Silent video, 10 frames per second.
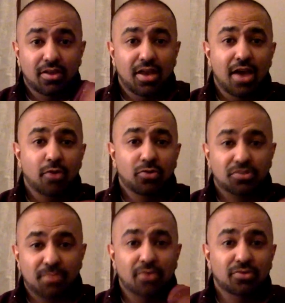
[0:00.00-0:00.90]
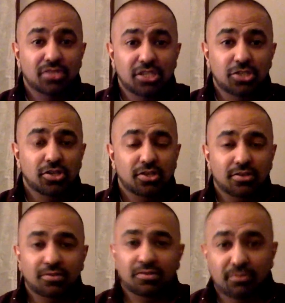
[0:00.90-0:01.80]
I was my own teacher
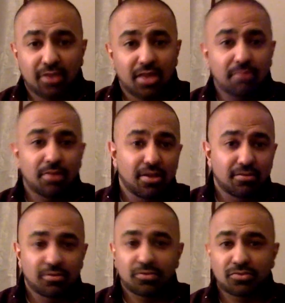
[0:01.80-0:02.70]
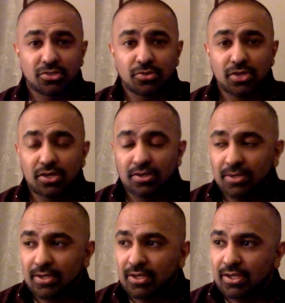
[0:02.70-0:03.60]
and my own student,
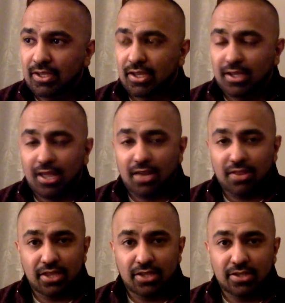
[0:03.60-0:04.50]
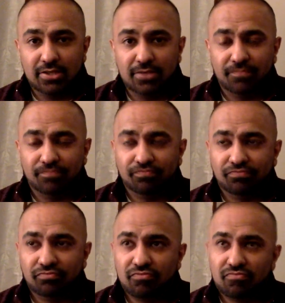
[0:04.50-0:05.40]
kind of thing.
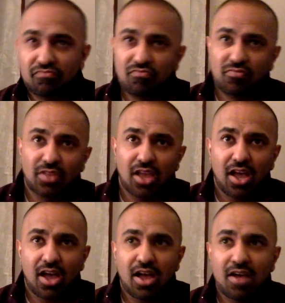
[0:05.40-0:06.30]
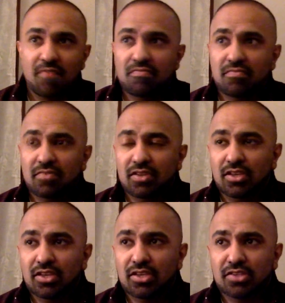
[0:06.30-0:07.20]
Um,
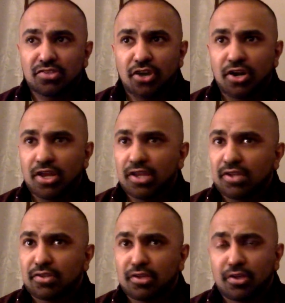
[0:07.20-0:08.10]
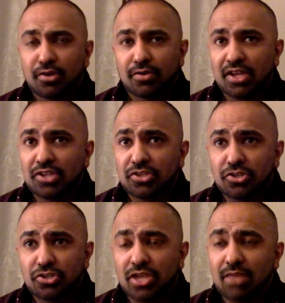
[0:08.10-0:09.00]
Started an
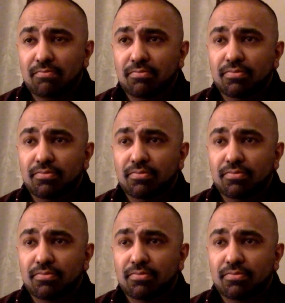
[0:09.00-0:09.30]
internship,